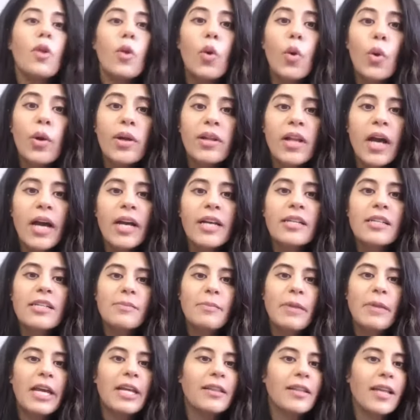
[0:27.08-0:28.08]
or
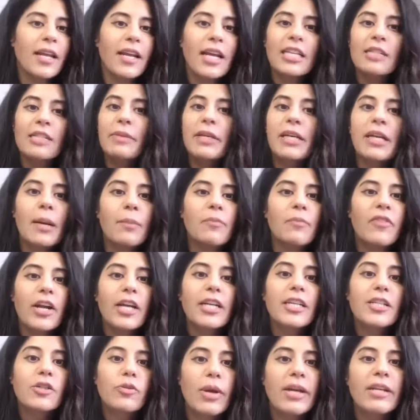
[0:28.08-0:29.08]
Lionsmane, that has become
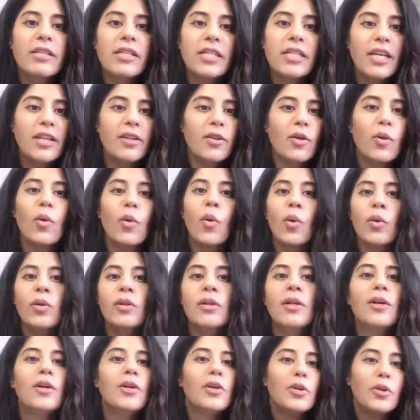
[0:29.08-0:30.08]
very trendy in the
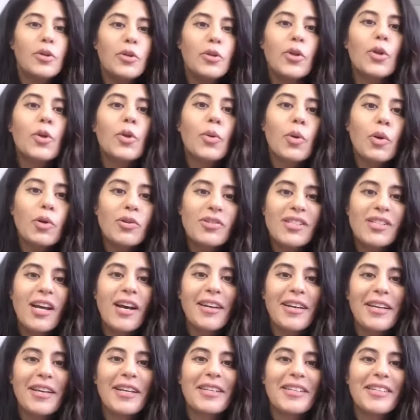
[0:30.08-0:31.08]
whole
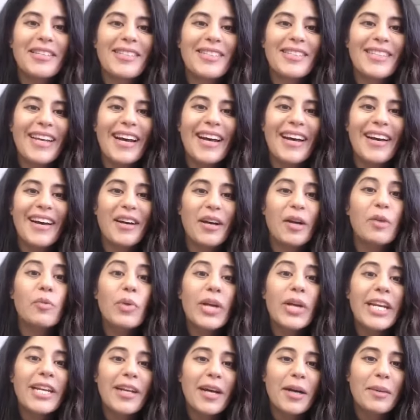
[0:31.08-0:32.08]
neuroscience
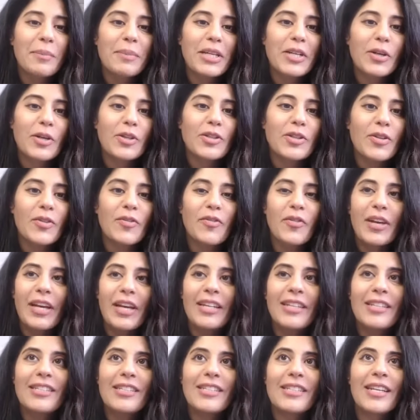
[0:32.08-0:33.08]
arena because of
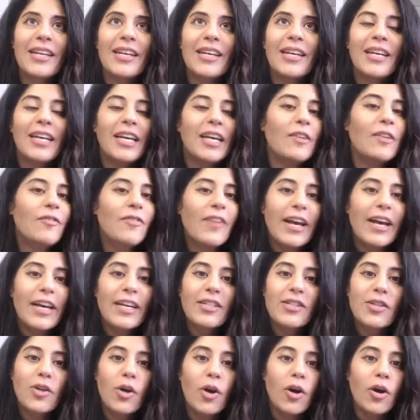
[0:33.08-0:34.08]
its
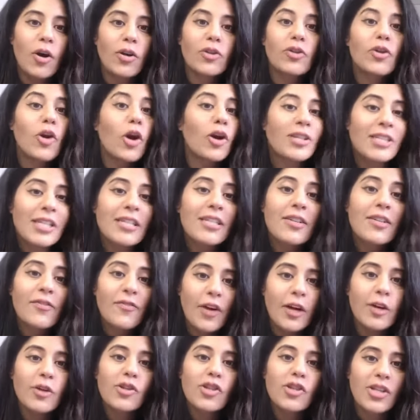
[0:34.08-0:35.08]
effect on cognitive
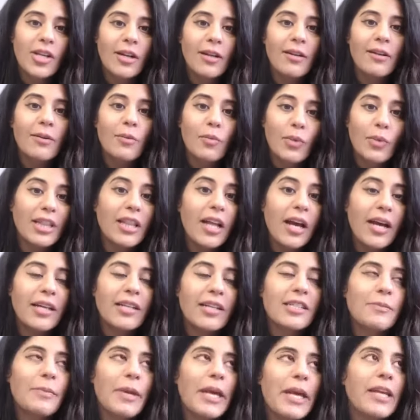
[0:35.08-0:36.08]
function with
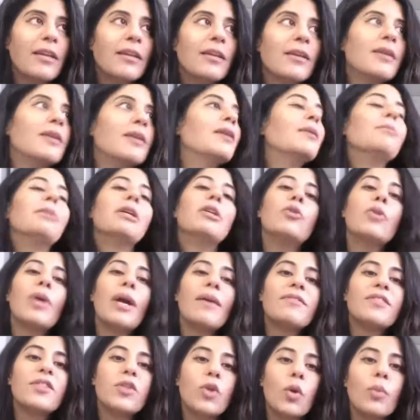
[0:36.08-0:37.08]
Lionsmane. But you
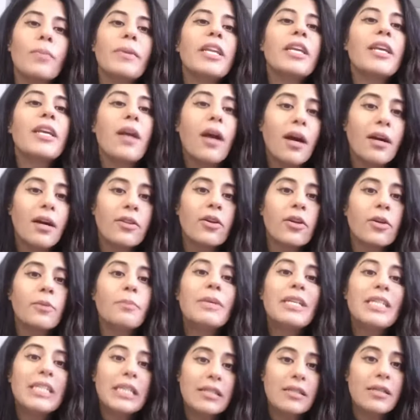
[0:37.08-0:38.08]
have so many other
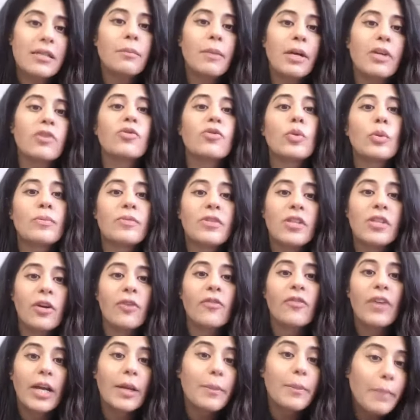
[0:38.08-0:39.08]
medicinal mushrooms that
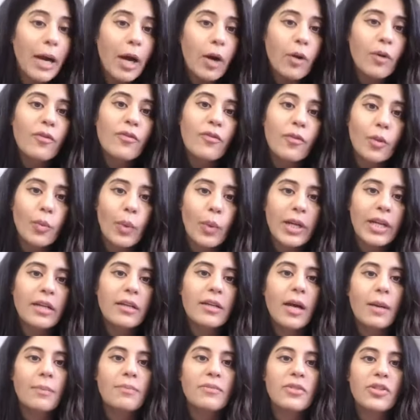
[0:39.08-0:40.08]
are very powerful when
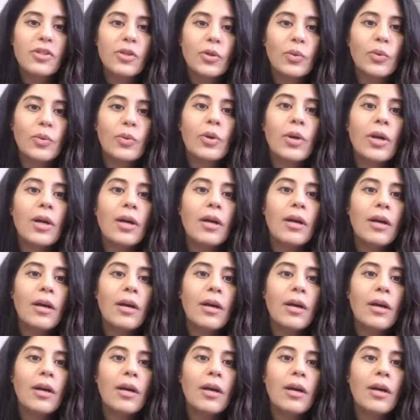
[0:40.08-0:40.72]
it comes to